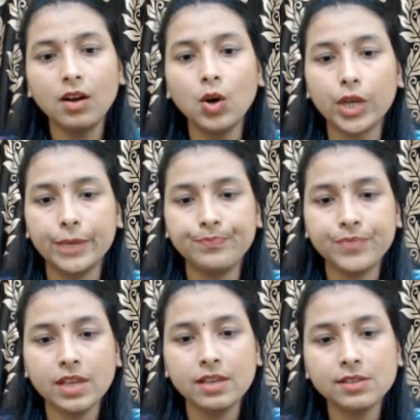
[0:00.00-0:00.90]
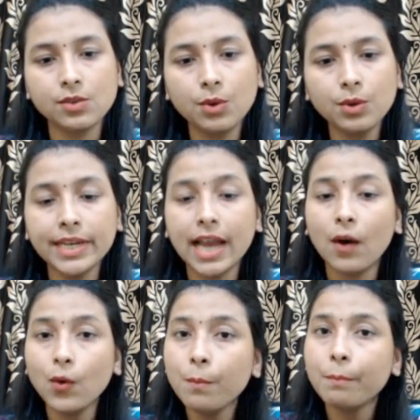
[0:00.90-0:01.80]
Okay, so
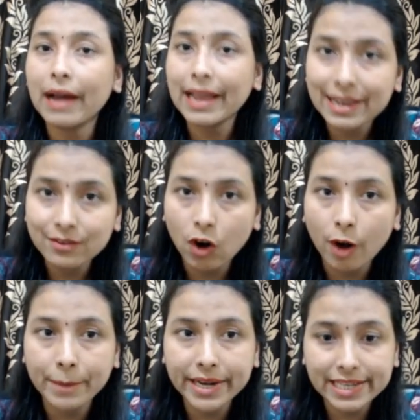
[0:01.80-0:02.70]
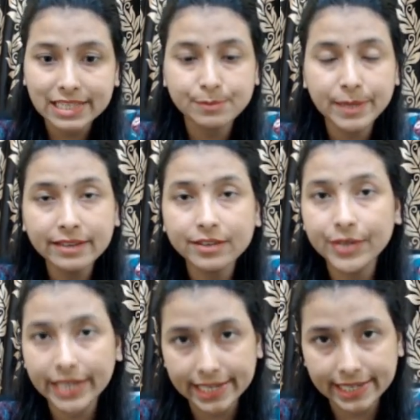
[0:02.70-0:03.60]
now my environment is been
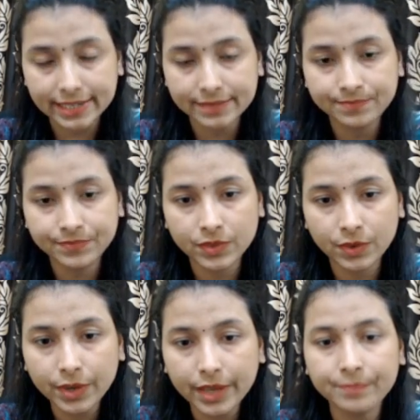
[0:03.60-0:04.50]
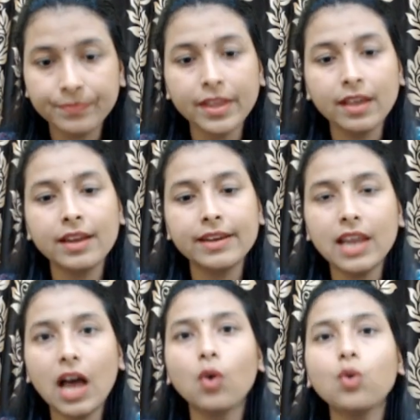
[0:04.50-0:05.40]
created. Okay,
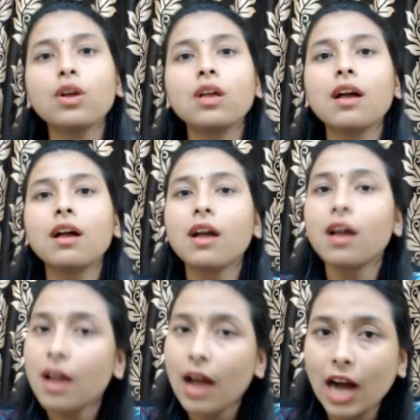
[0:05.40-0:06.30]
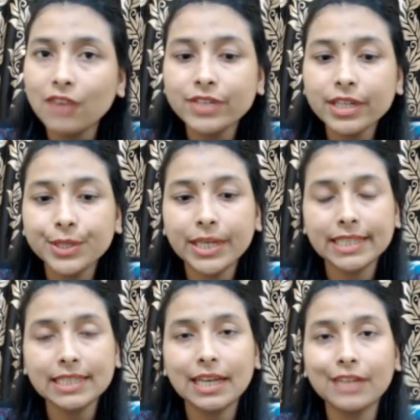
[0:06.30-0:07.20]
now after
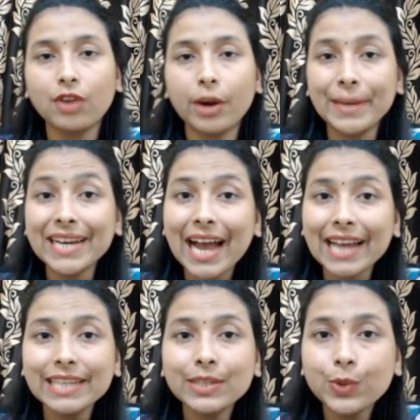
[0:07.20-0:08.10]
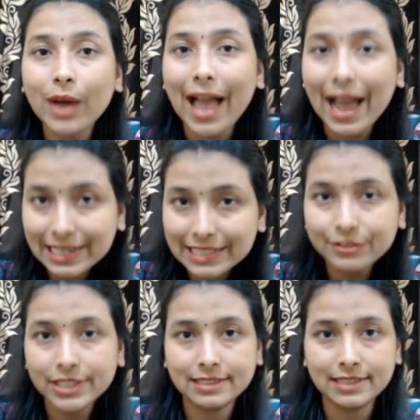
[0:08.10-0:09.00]
creating the environment, I need to
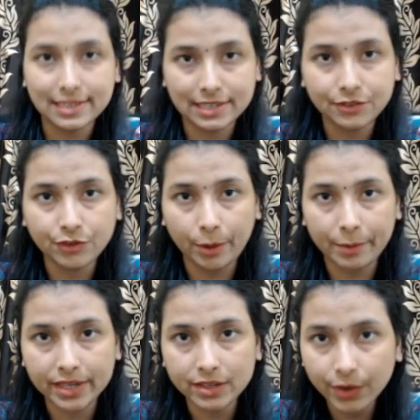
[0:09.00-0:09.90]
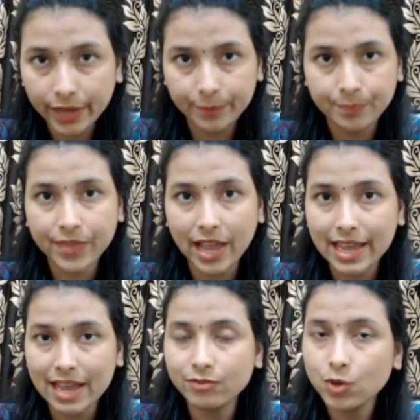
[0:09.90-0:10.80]
activate that environment. Okay,
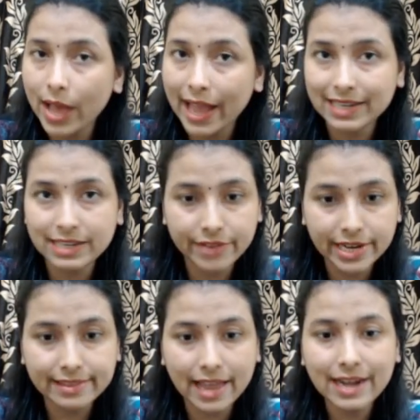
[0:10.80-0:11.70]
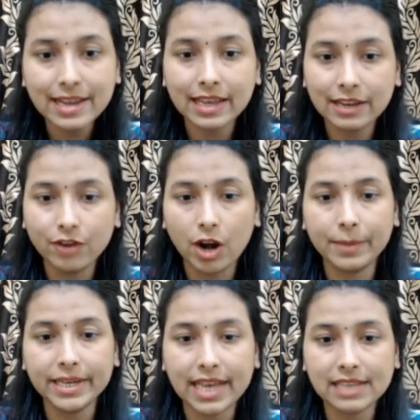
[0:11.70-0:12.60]
I have to activate that
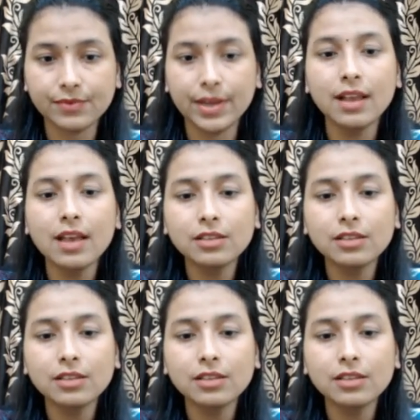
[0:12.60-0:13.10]
environment as well.